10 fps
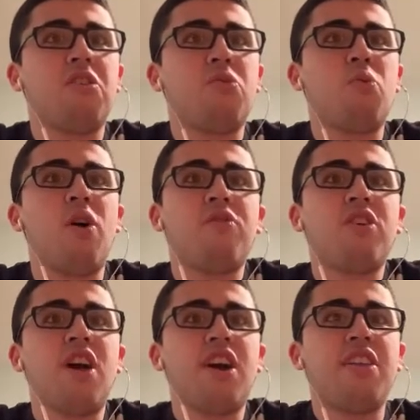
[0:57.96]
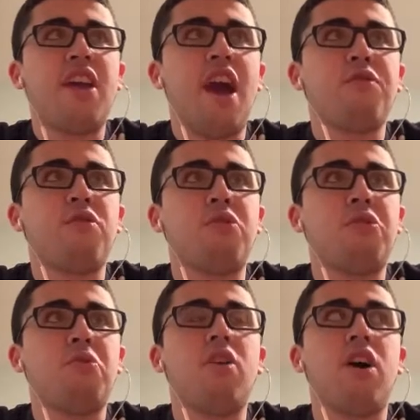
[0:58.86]
12 o'clock in the
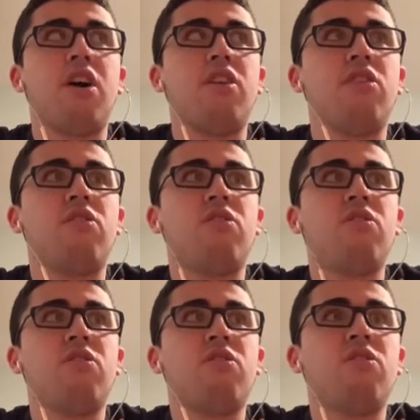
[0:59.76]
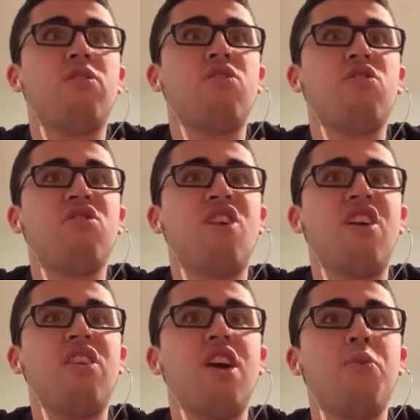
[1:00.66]
afternoon on
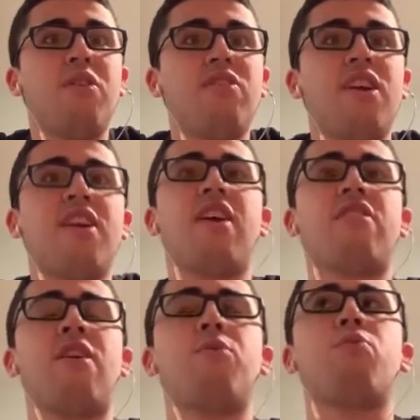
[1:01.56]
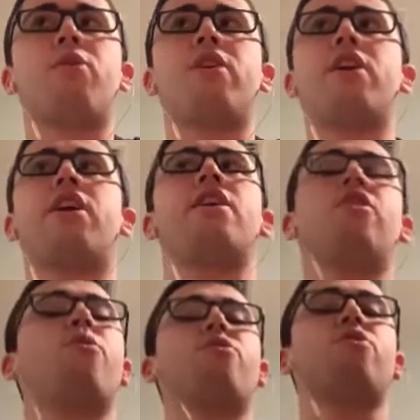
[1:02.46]
Sunday. I want to say, yeah, because I was working and
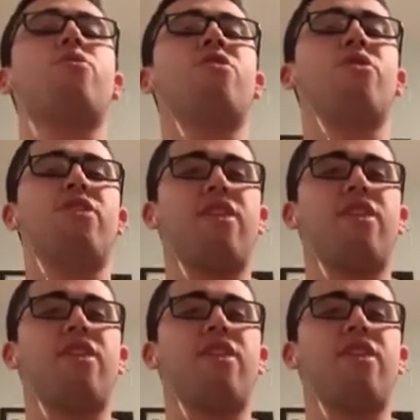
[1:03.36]
there was no snow. The